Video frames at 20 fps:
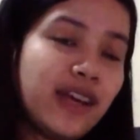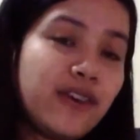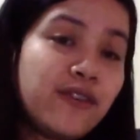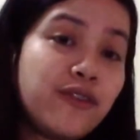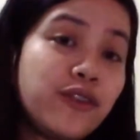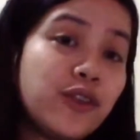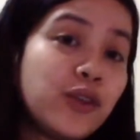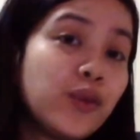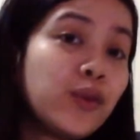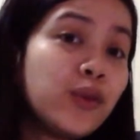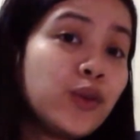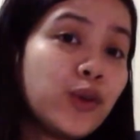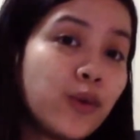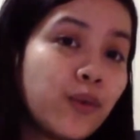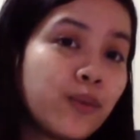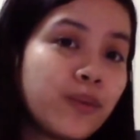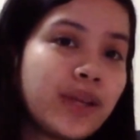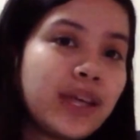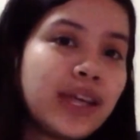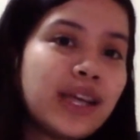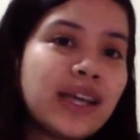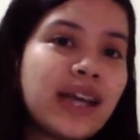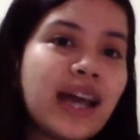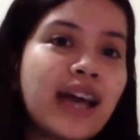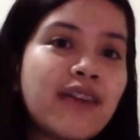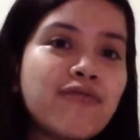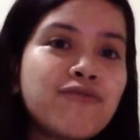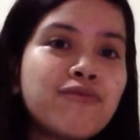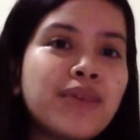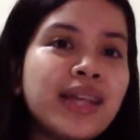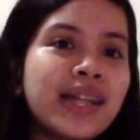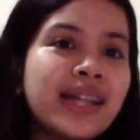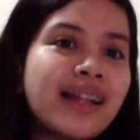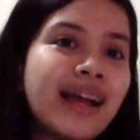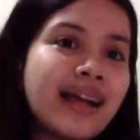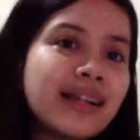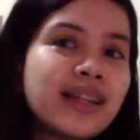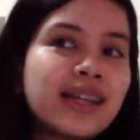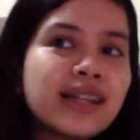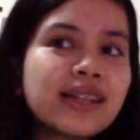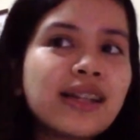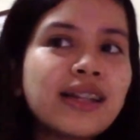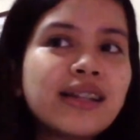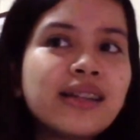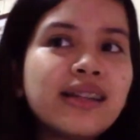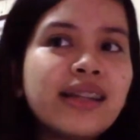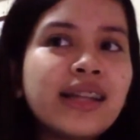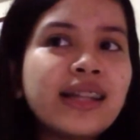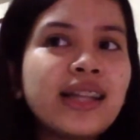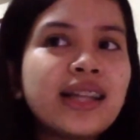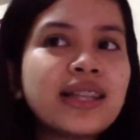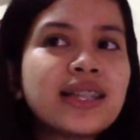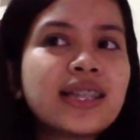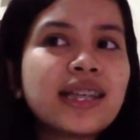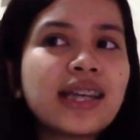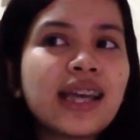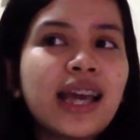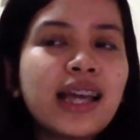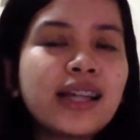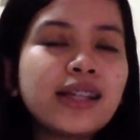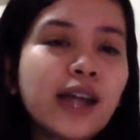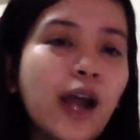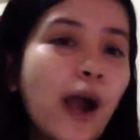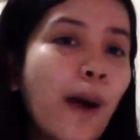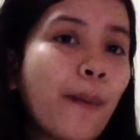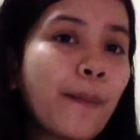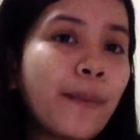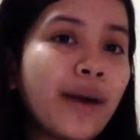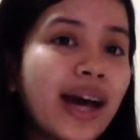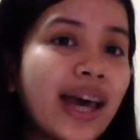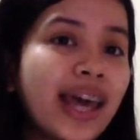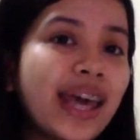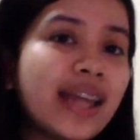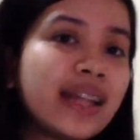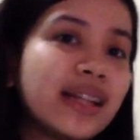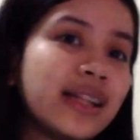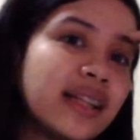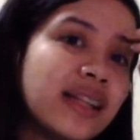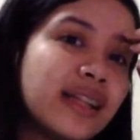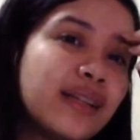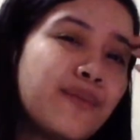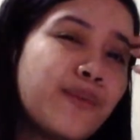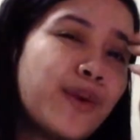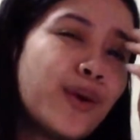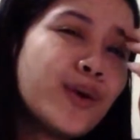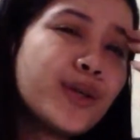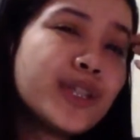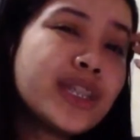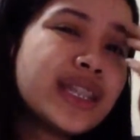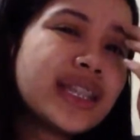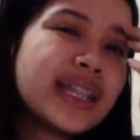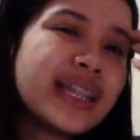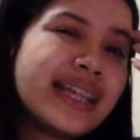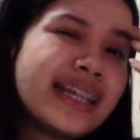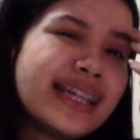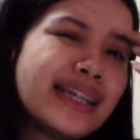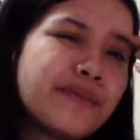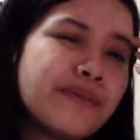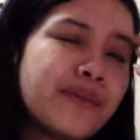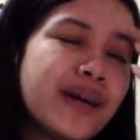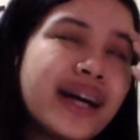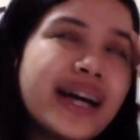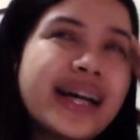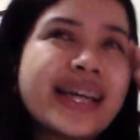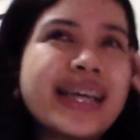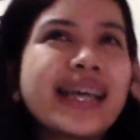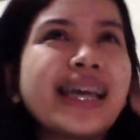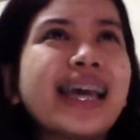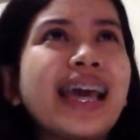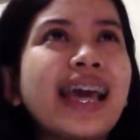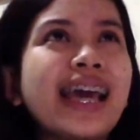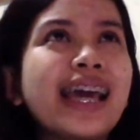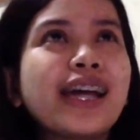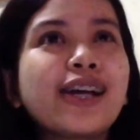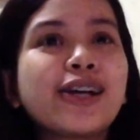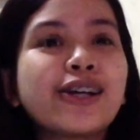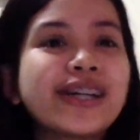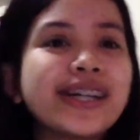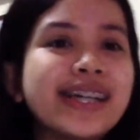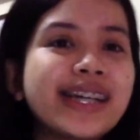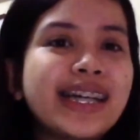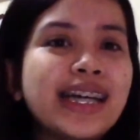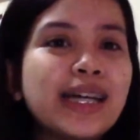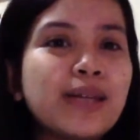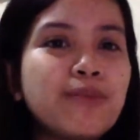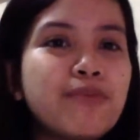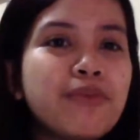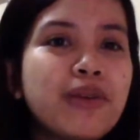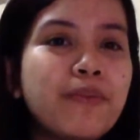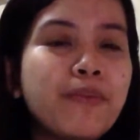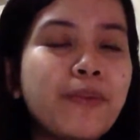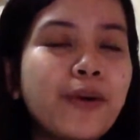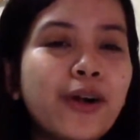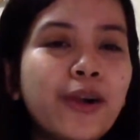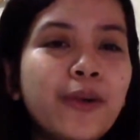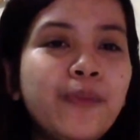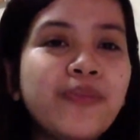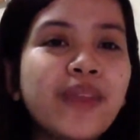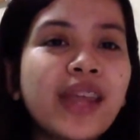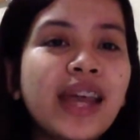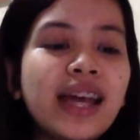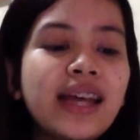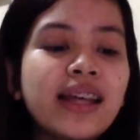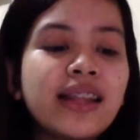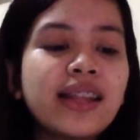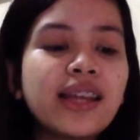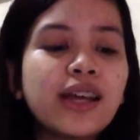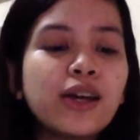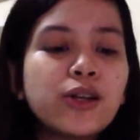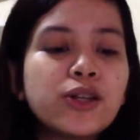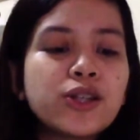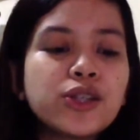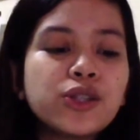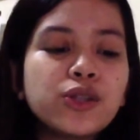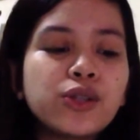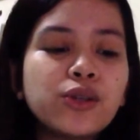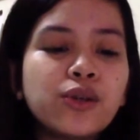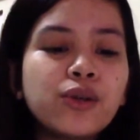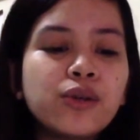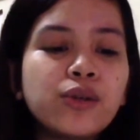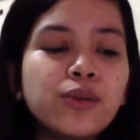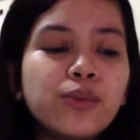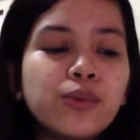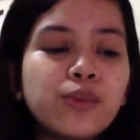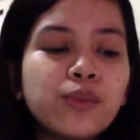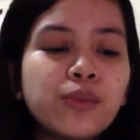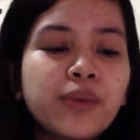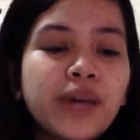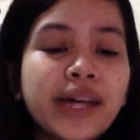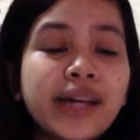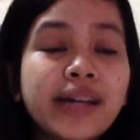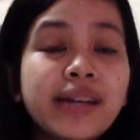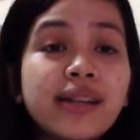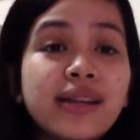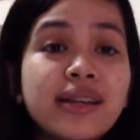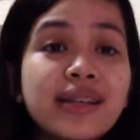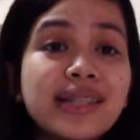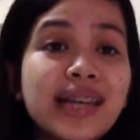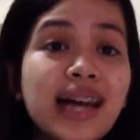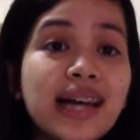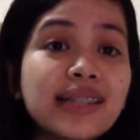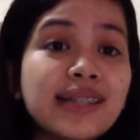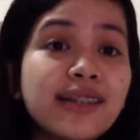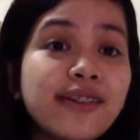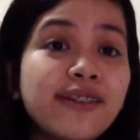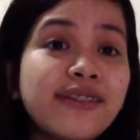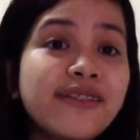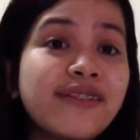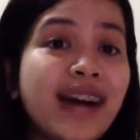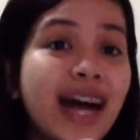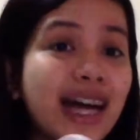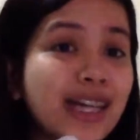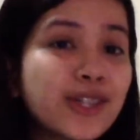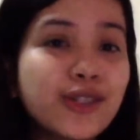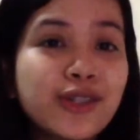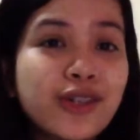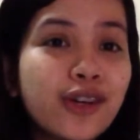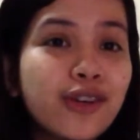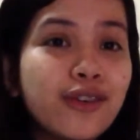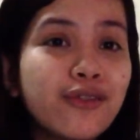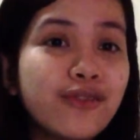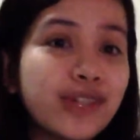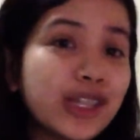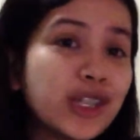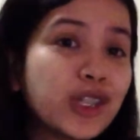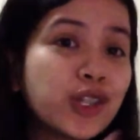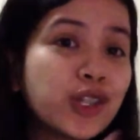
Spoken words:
If you know me, I've been addicted na din sa K-drama and mostly mga K-Korean people, they also wear this as their fashion.